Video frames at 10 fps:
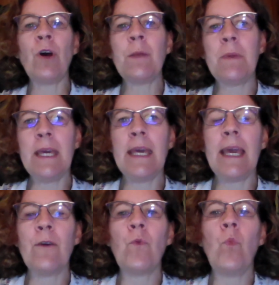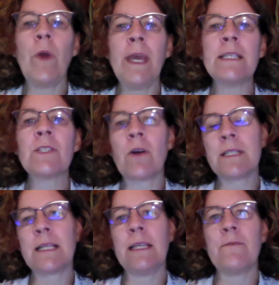could it be if we
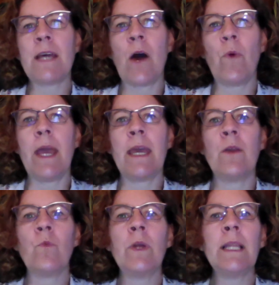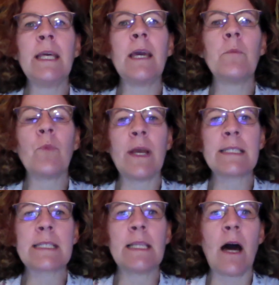started to live that way and really
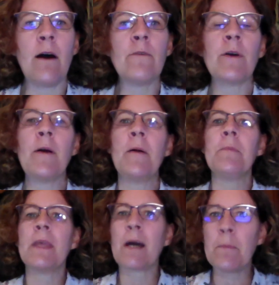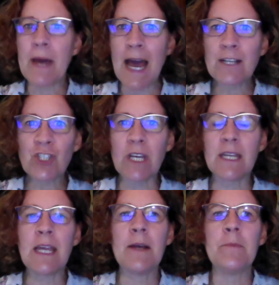embraced love,
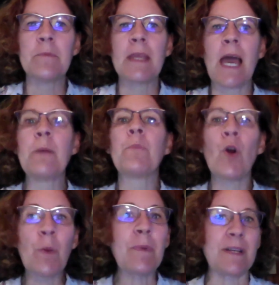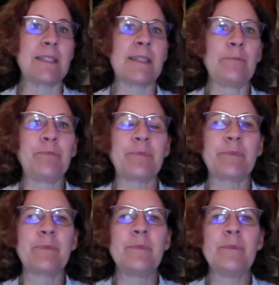compassion, and purpose?
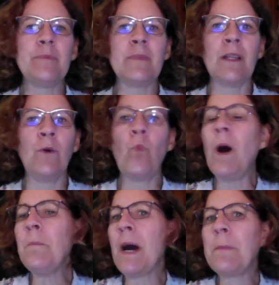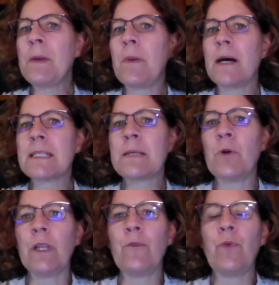What might be
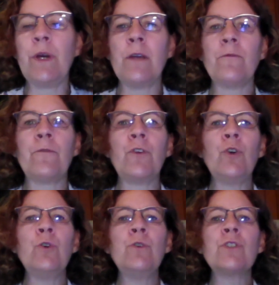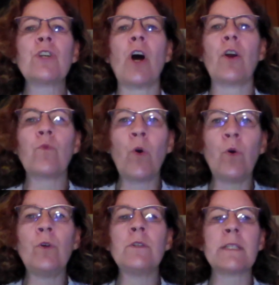possible if we infused our
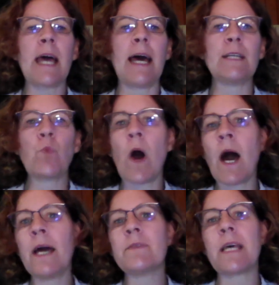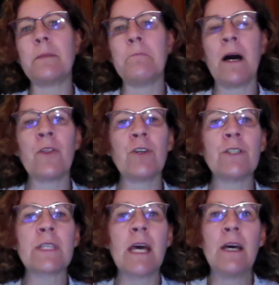roles as wives and
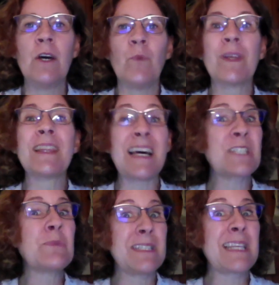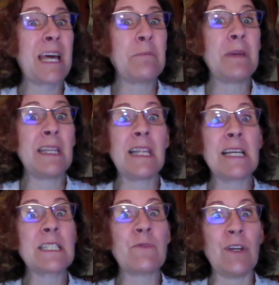mothers with less resentment,
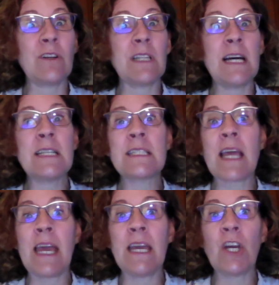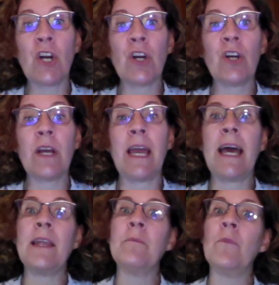less fear, less anger,
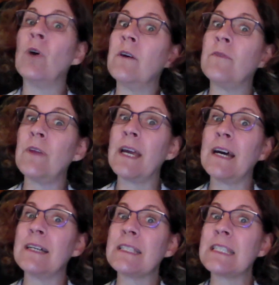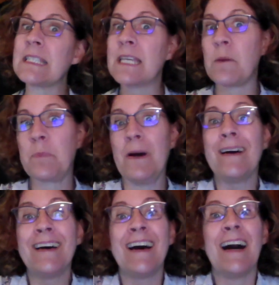and more of like a skip,
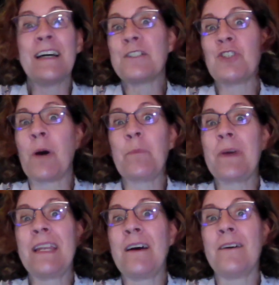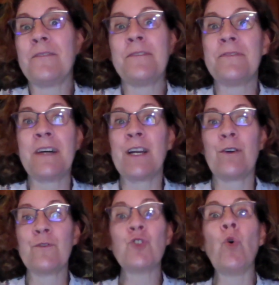a jump, and a fire
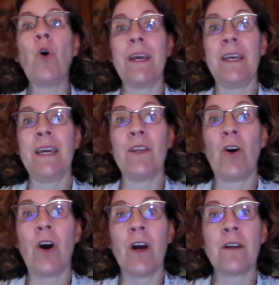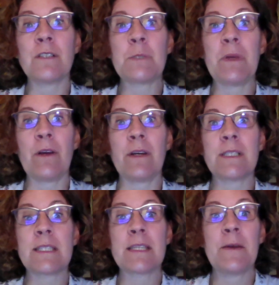of joy in our
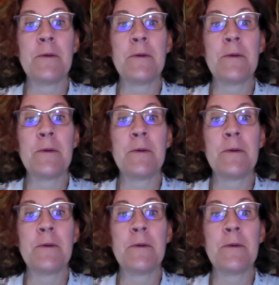spirits?